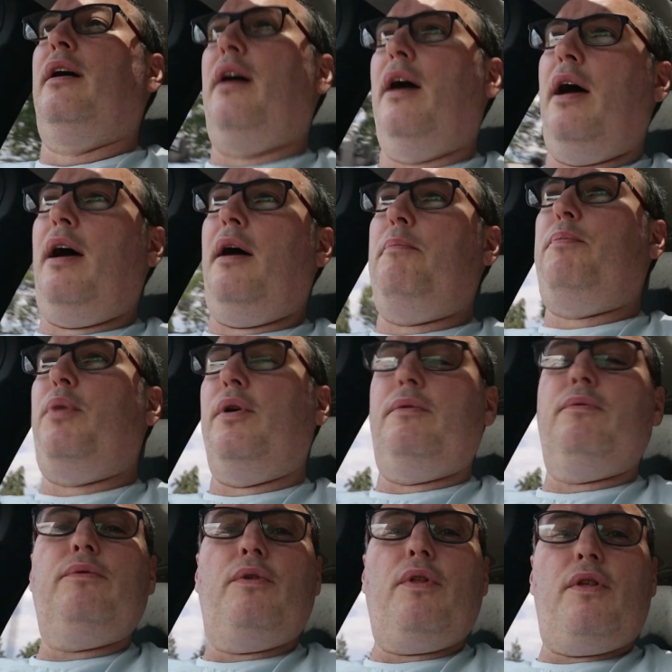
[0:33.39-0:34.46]

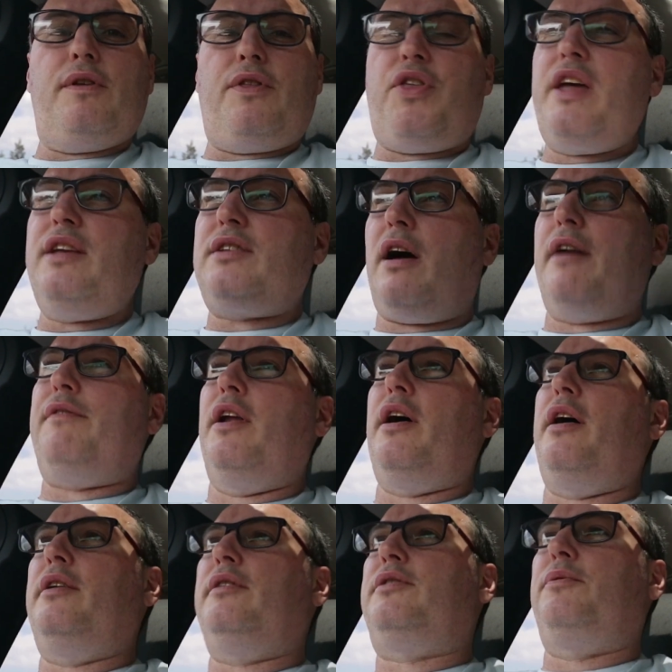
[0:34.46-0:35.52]
but things I've
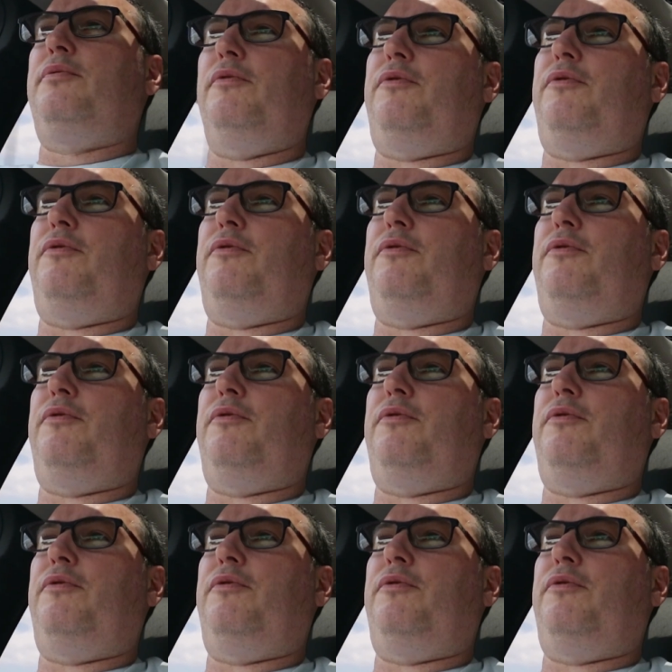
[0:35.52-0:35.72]
learned